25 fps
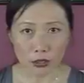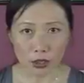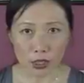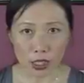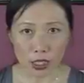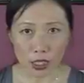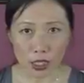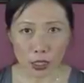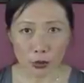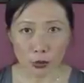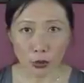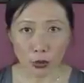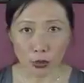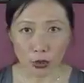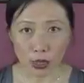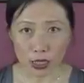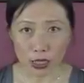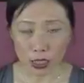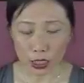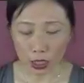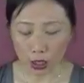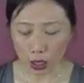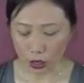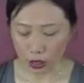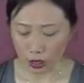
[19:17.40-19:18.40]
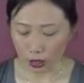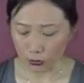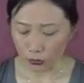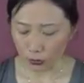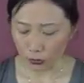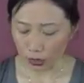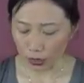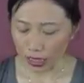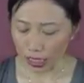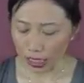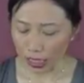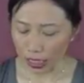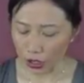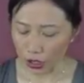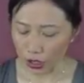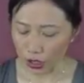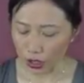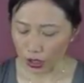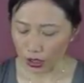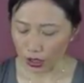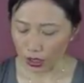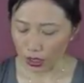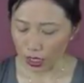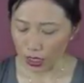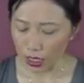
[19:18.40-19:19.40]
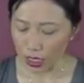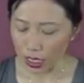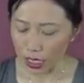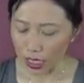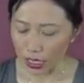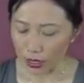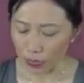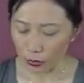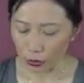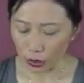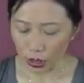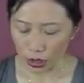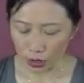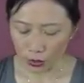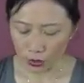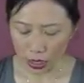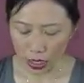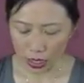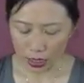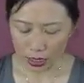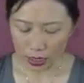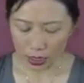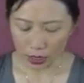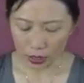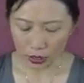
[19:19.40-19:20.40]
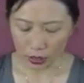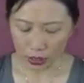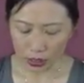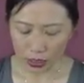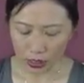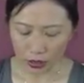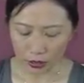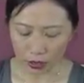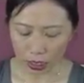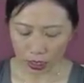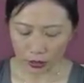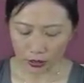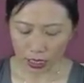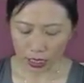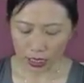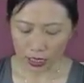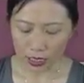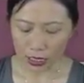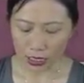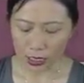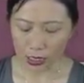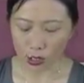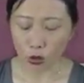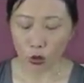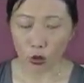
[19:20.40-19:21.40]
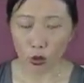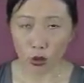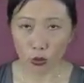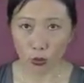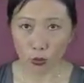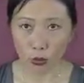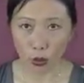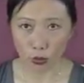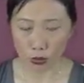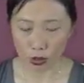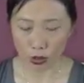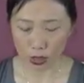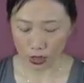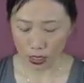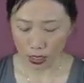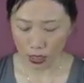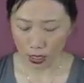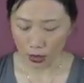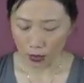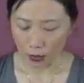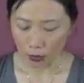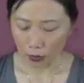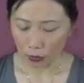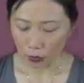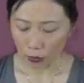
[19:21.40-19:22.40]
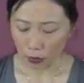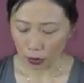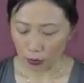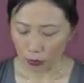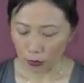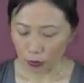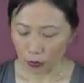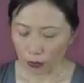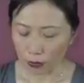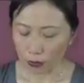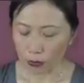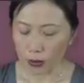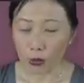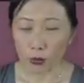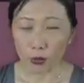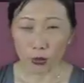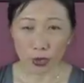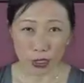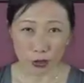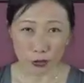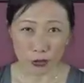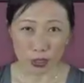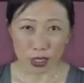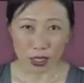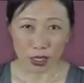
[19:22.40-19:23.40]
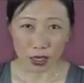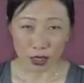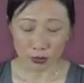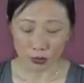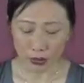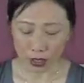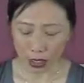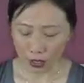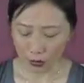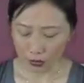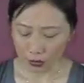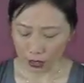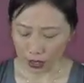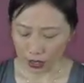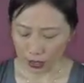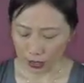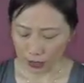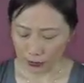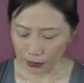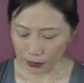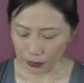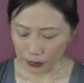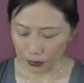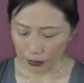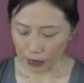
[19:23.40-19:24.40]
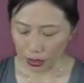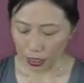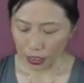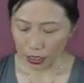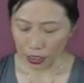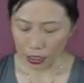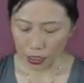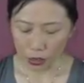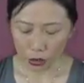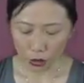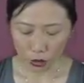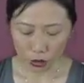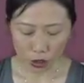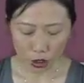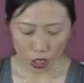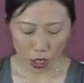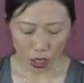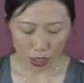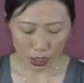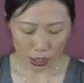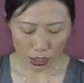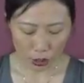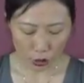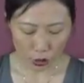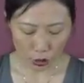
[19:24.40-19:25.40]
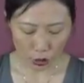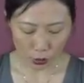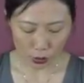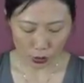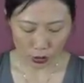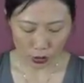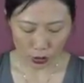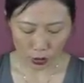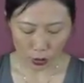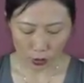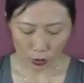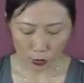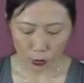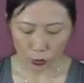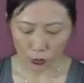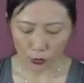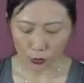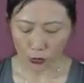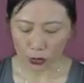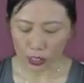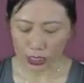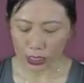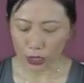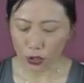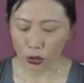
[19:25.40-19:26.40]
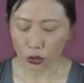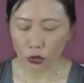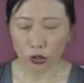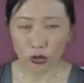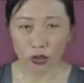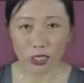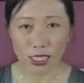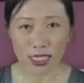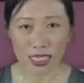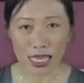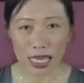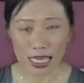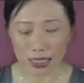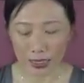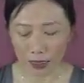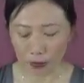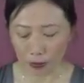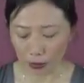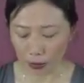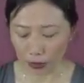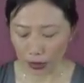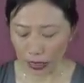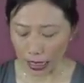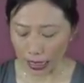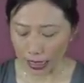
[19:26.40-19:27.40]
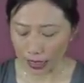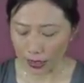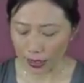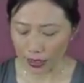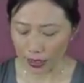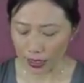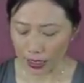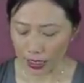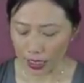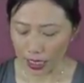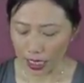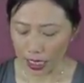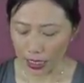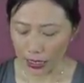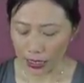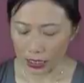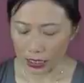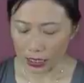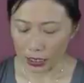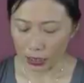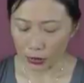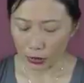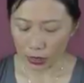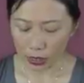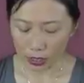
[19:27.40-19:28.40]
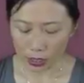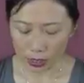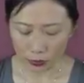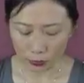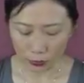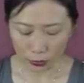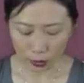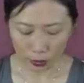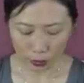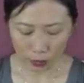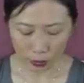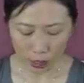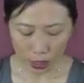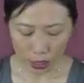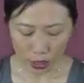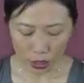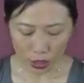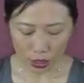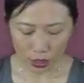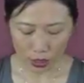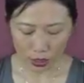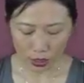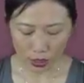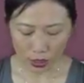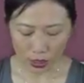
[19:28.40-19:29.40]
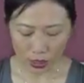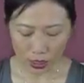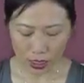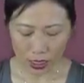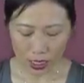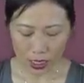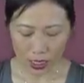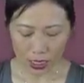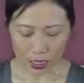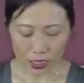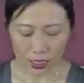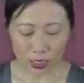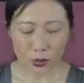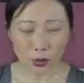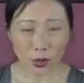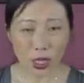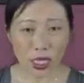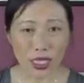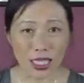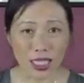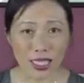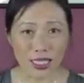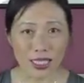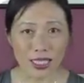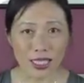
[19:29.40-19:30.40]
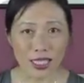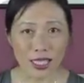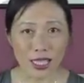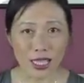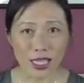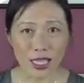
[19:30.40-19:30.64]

to support detoxification, and wheatgrass to clear out excess hormones from previous IVFs. She took Chinese herbs to move internal static blood and decrease inflammation, and as well as